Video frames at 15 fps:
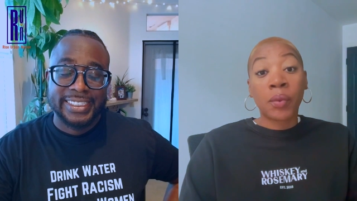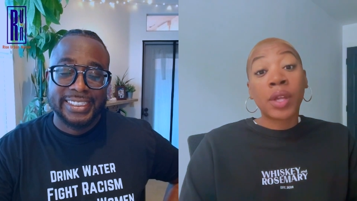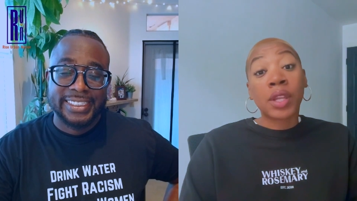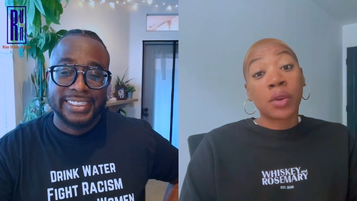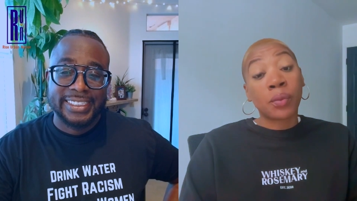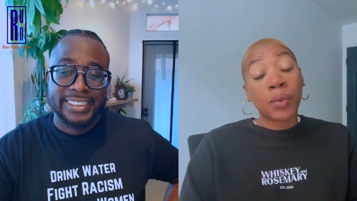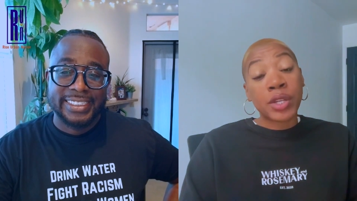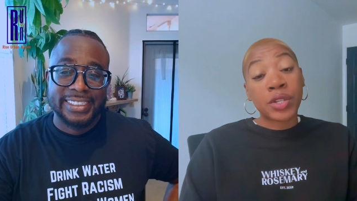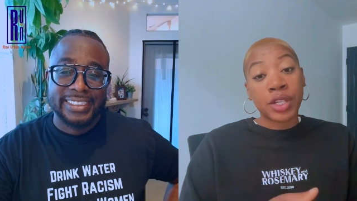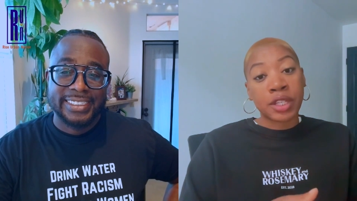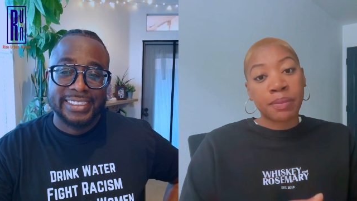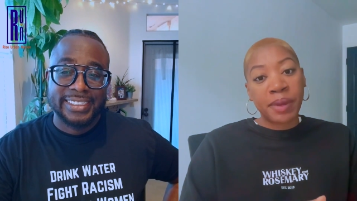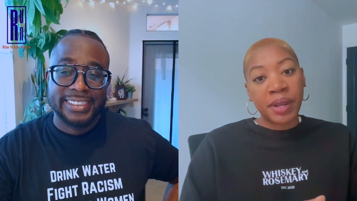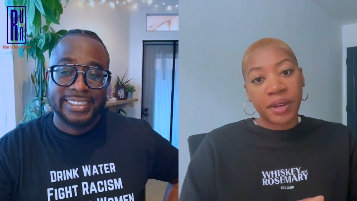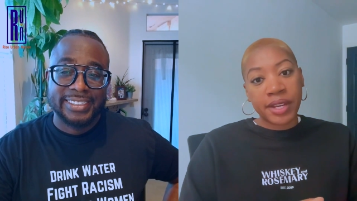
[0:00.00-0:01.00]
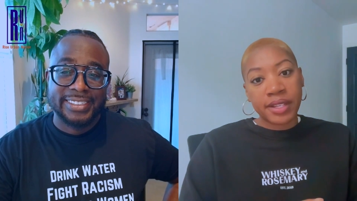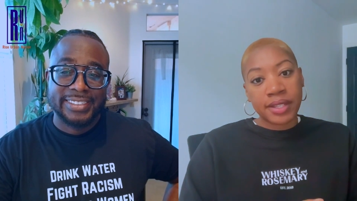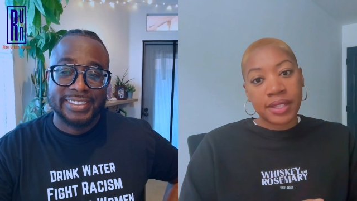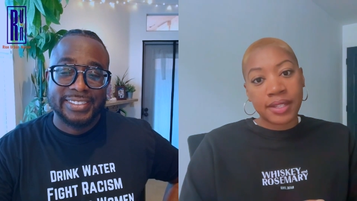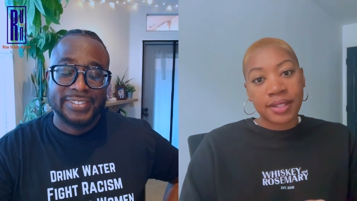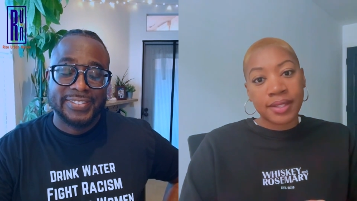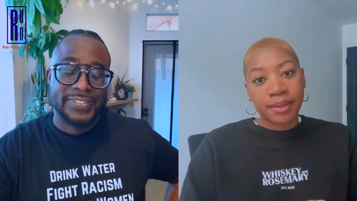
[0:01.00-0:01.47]
Speaker 1: really rich
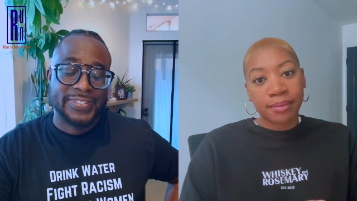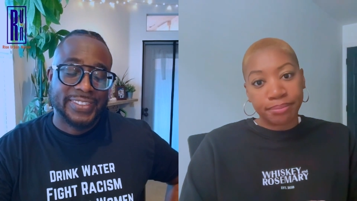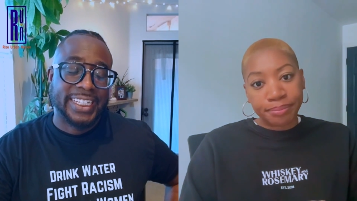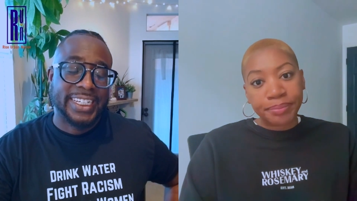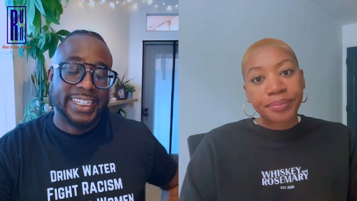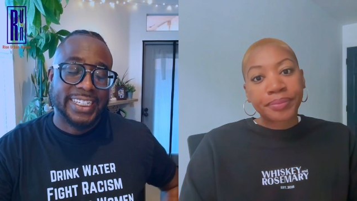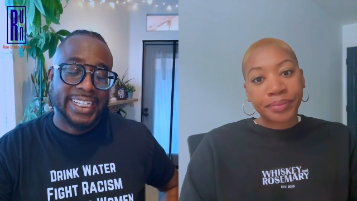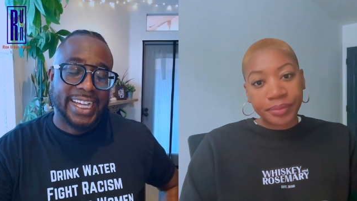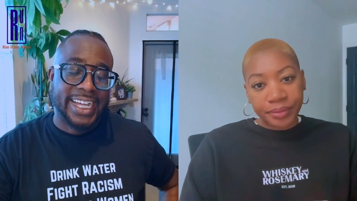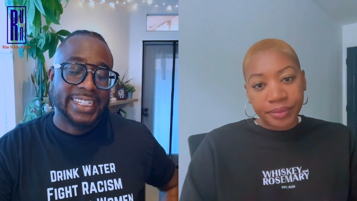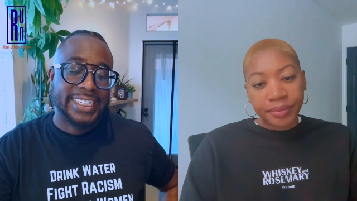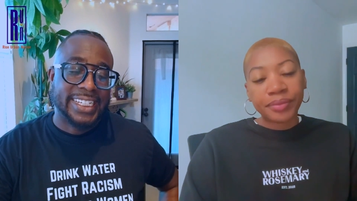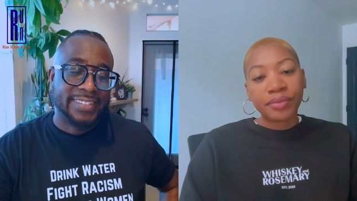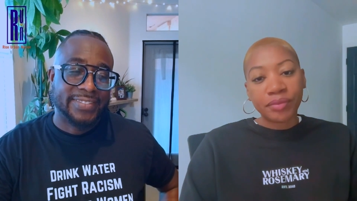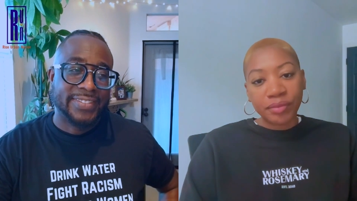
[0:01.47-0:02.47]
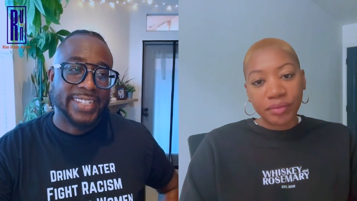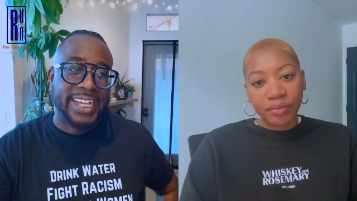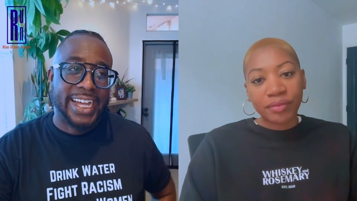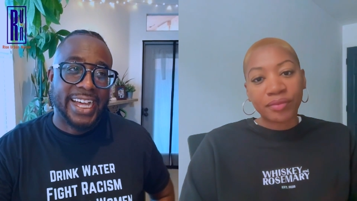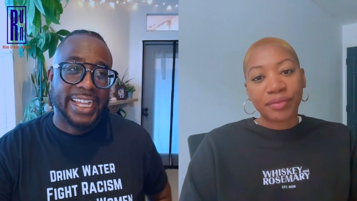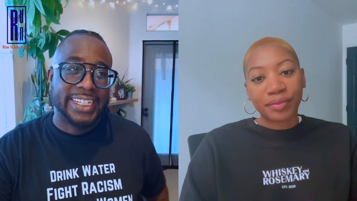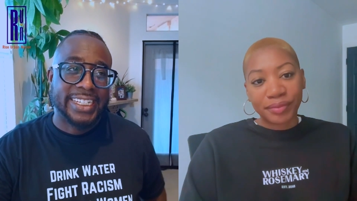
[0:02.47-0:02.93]
experiences.
Speaker 2: But I love
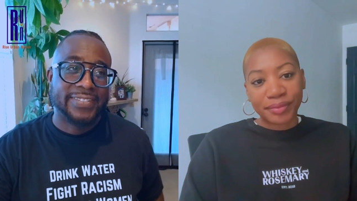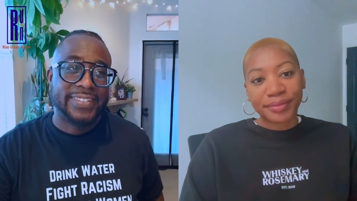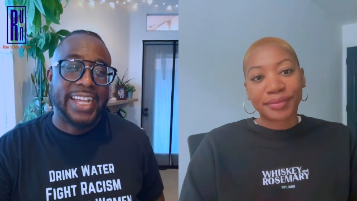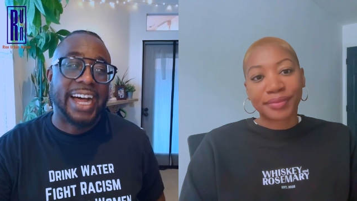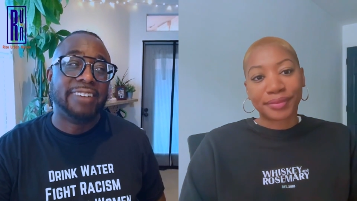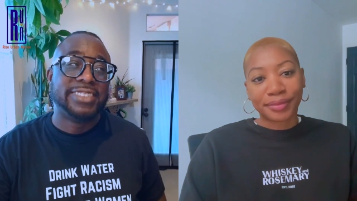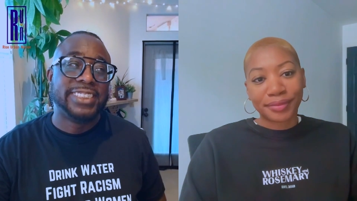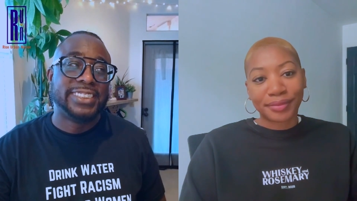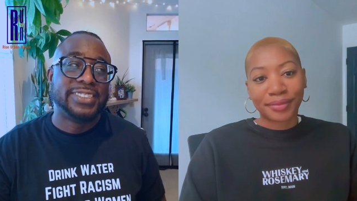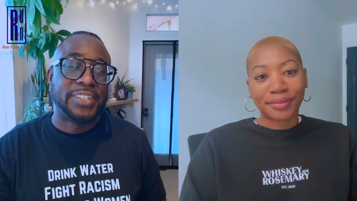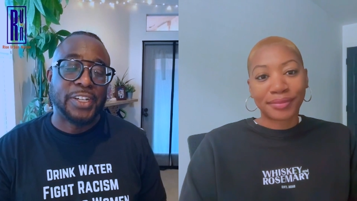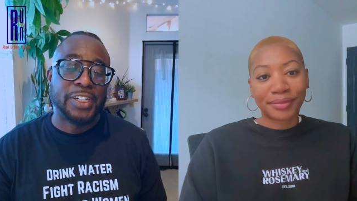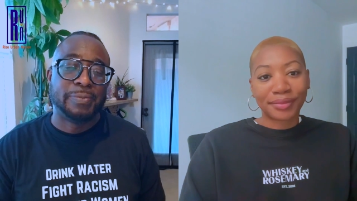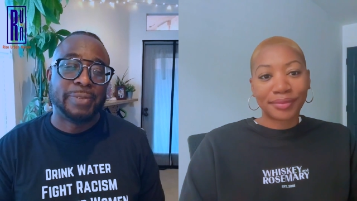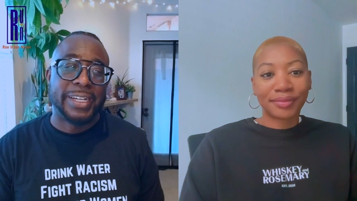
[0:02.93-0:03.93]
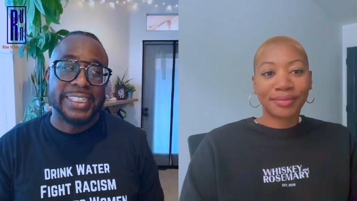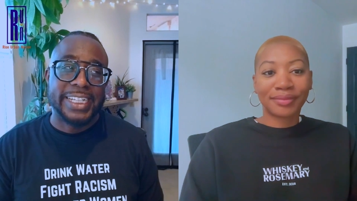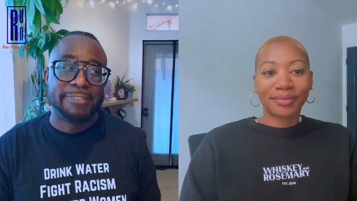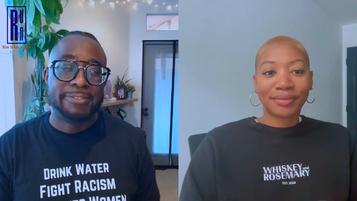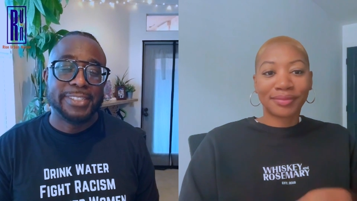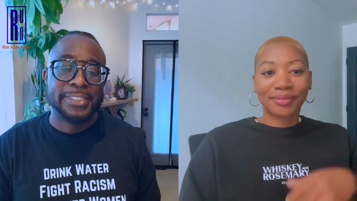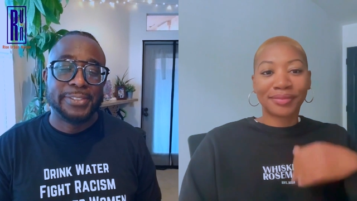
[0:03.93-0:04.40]
that. I love that. I was just talking about
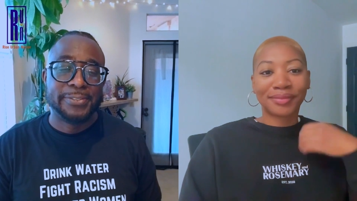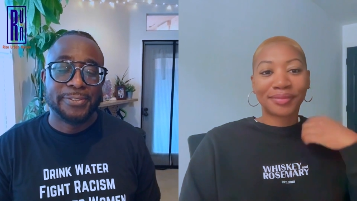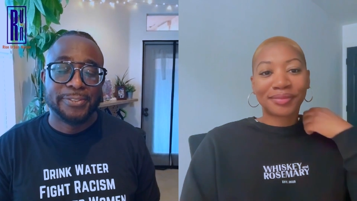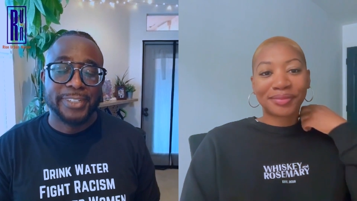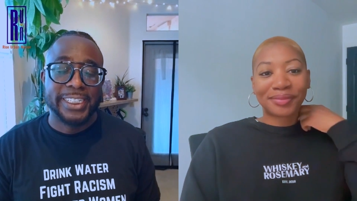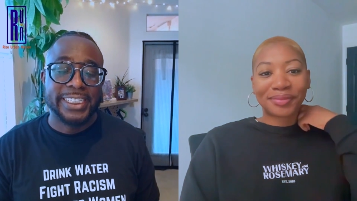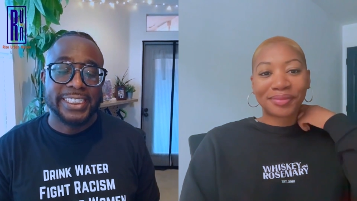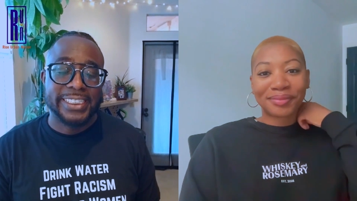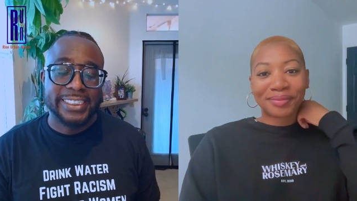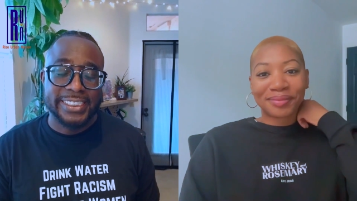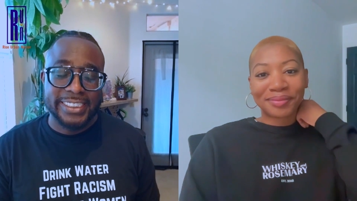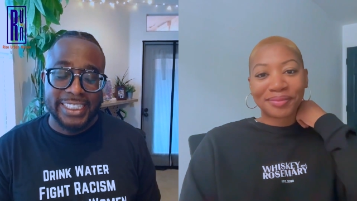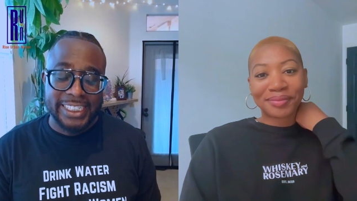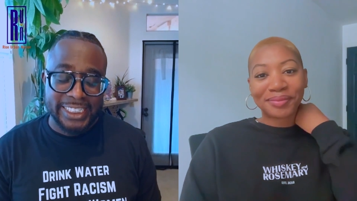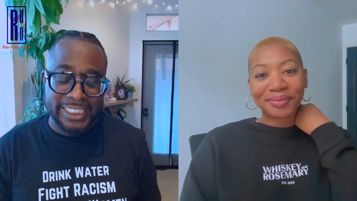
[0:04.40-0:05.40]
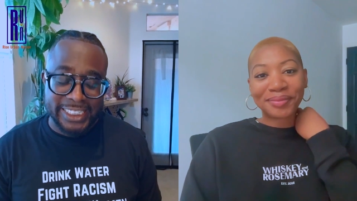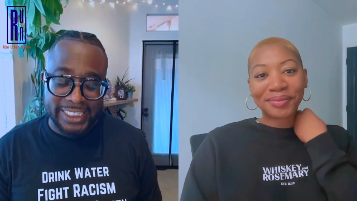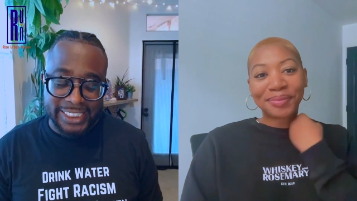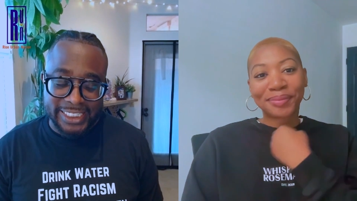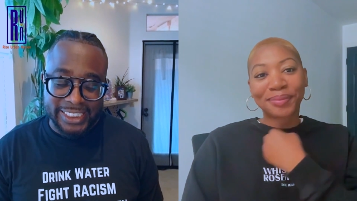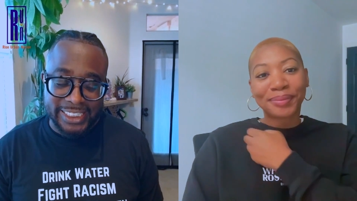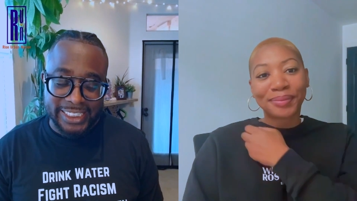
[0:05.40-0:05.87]
that with some friends
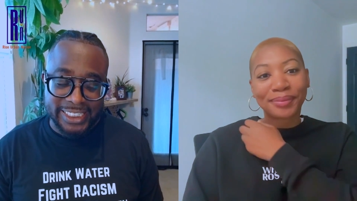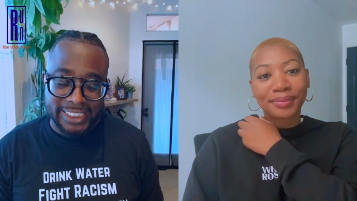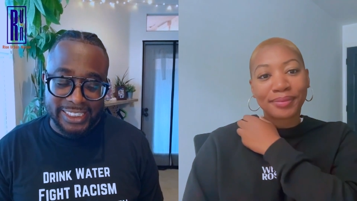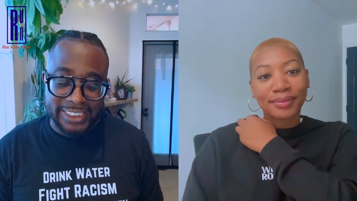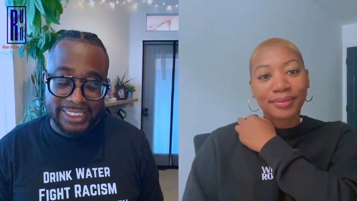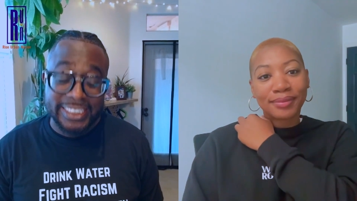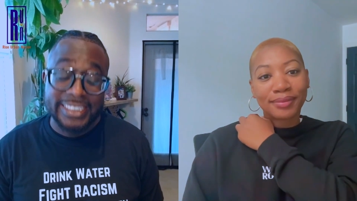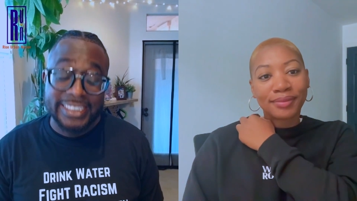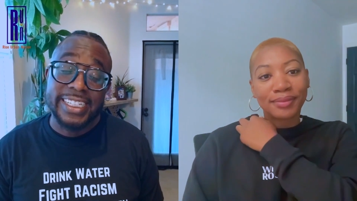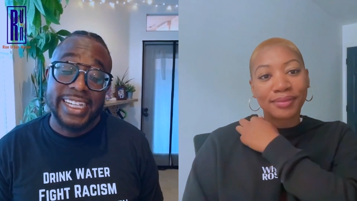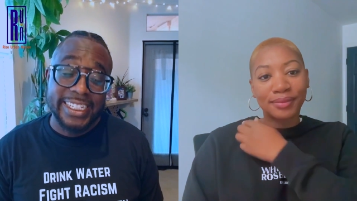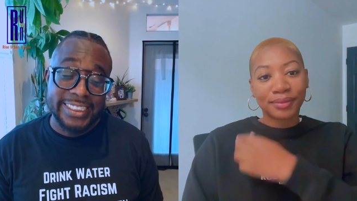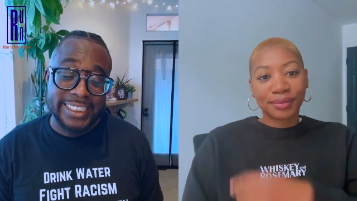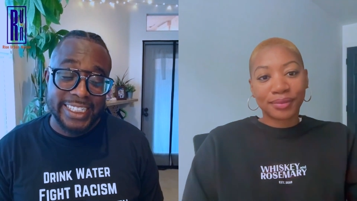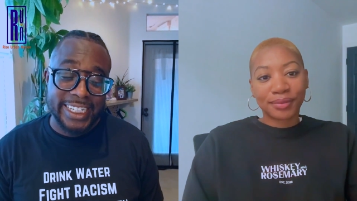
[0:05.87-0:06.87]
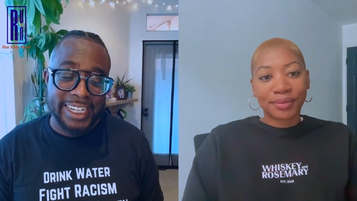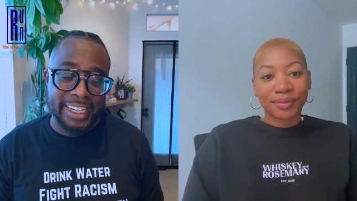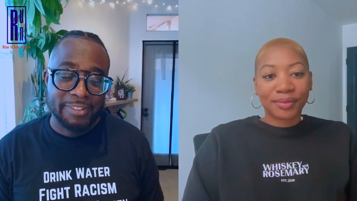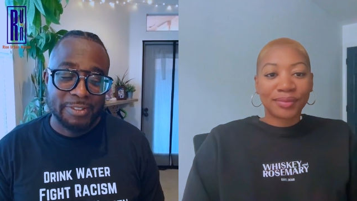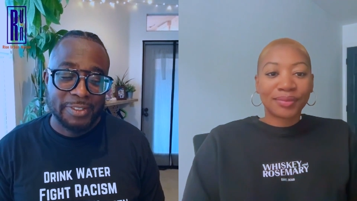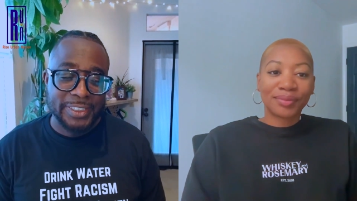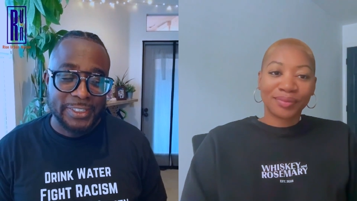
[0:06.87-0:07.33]
uh just yesterday
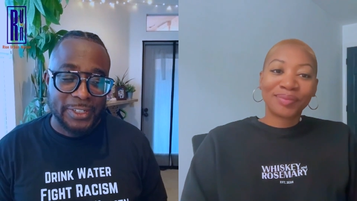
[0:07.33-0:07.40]
and we was